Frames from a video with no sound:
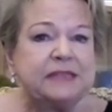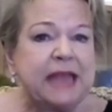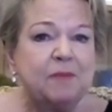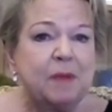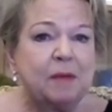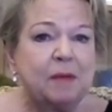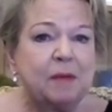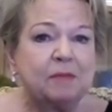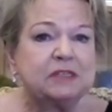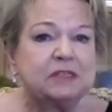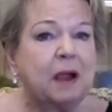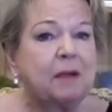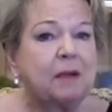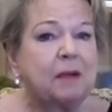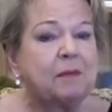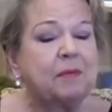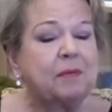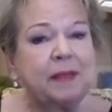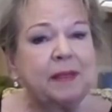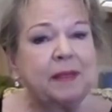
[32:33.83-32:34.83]
You know,
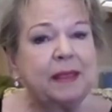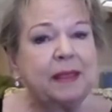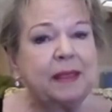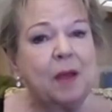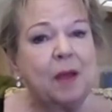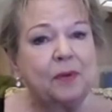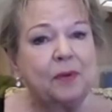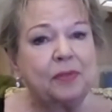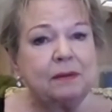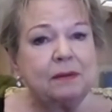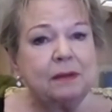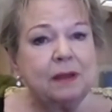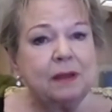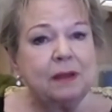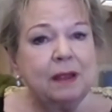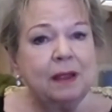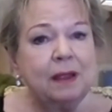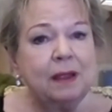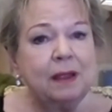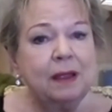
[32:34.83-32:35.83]
so talk
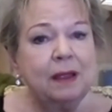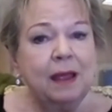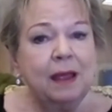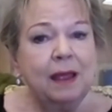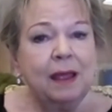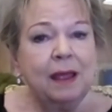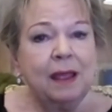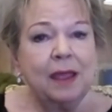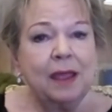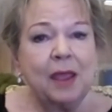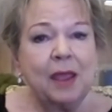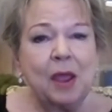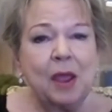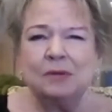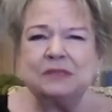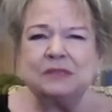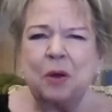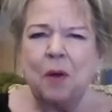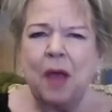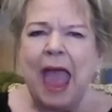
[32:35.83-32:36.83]
to your staff,
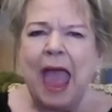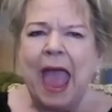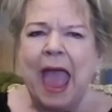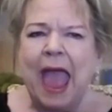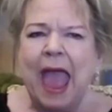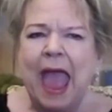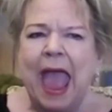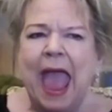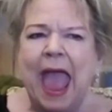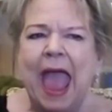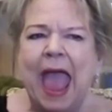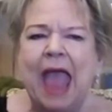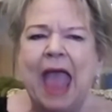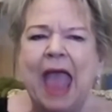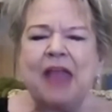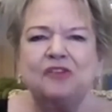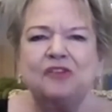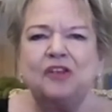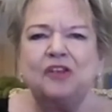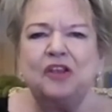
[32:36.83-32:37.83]
talk to your
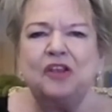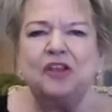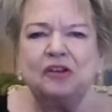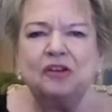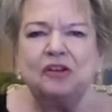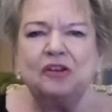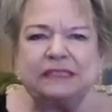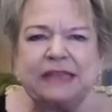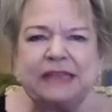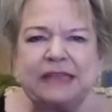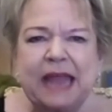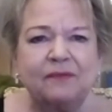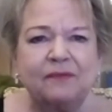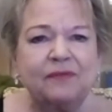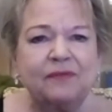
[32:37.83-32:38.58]
customers.